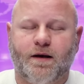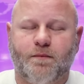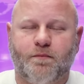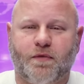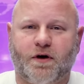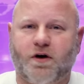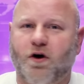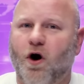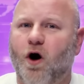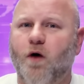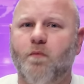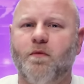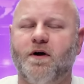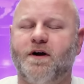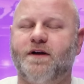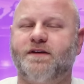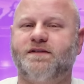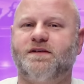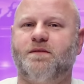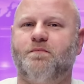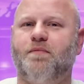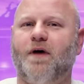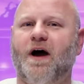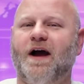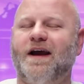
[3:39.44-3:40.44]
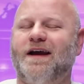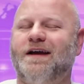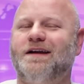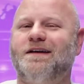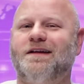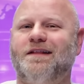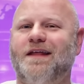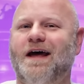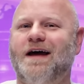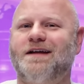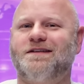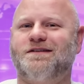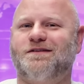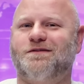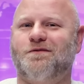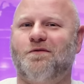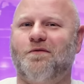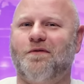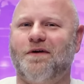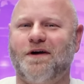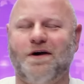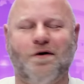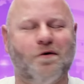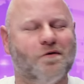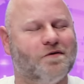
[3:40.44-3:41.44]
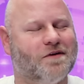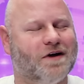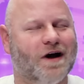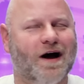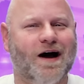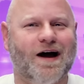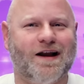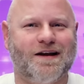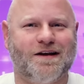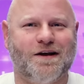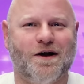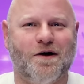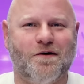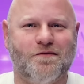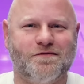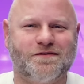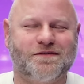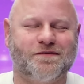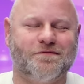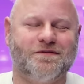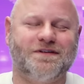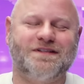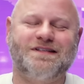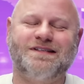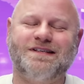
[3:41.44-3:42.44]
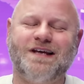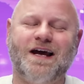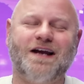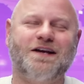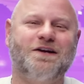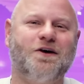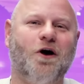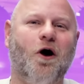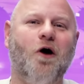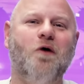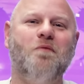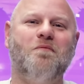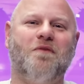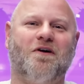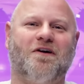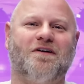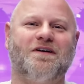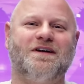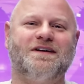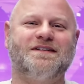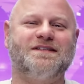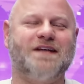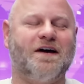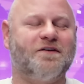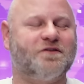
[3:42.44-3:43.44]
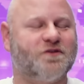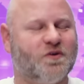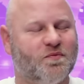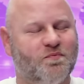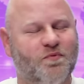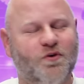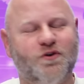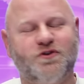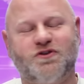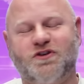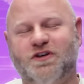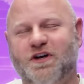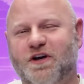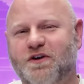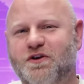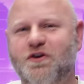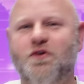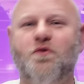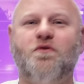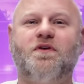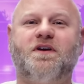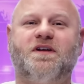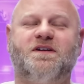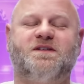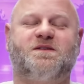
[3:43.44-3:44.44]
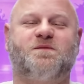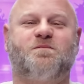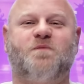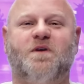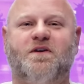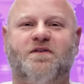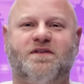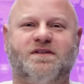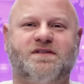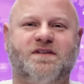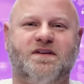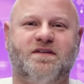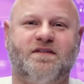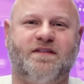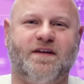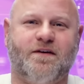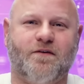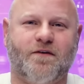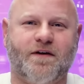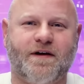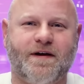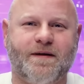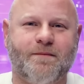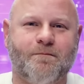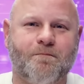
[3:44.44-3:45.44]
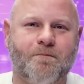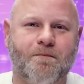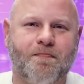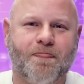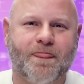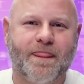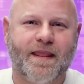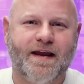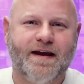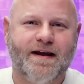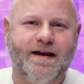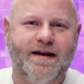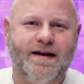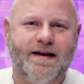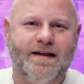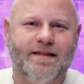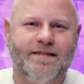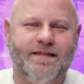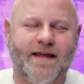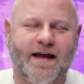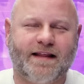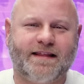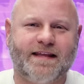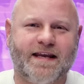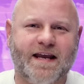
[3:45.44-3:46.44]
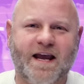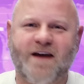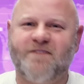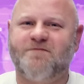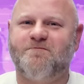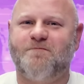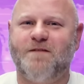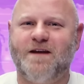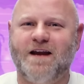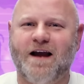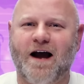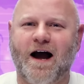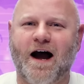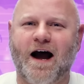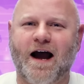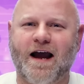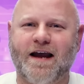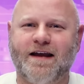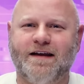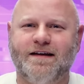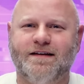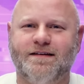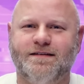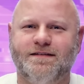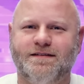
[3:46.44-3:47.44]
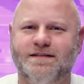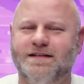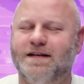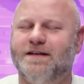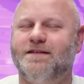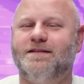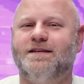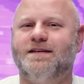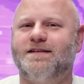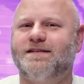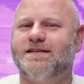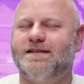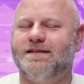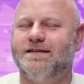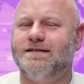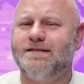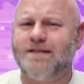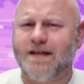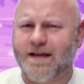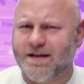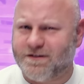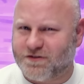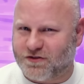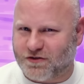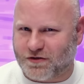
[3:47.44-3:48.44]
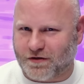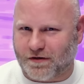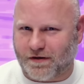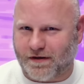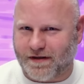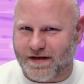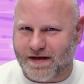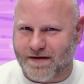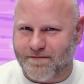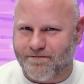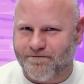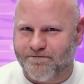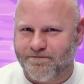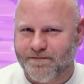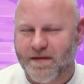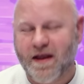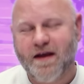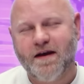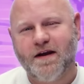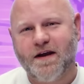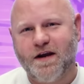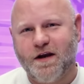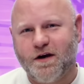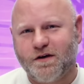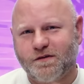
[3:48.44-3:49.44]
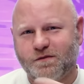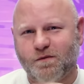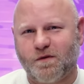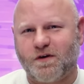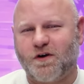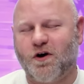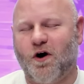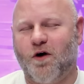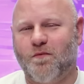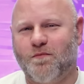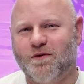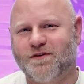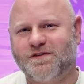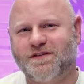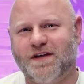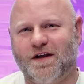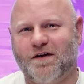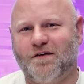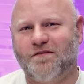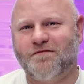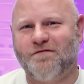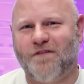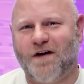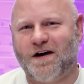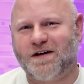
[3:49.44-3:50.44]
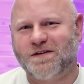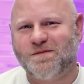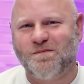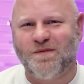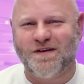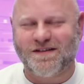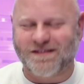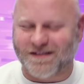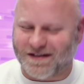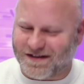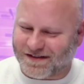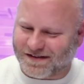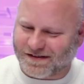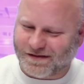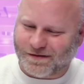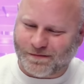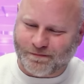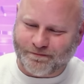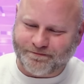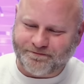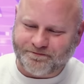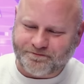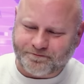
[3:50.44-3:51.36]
But Comer doesn't buy into that story. Oh, God, no. So instead, Comer is out there pushing a new conspiracy theory that the FBI did this intentionally. Here's what Comer said on Fox Business.